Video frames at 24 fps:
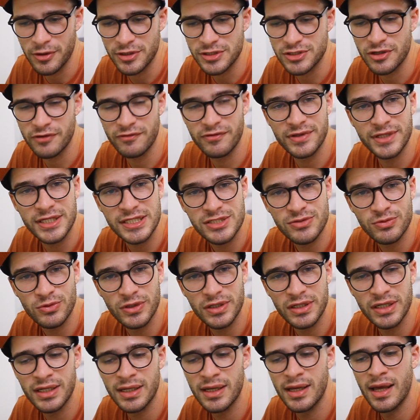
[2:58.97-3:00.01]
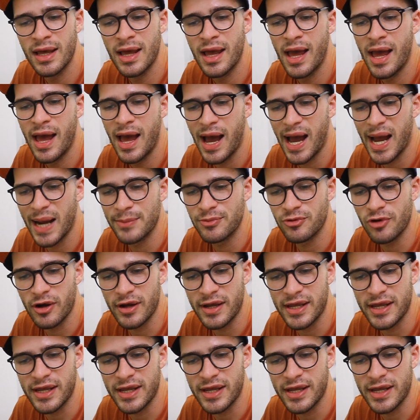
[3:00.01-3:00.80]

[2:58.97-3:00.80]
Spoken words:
So for this one, I brought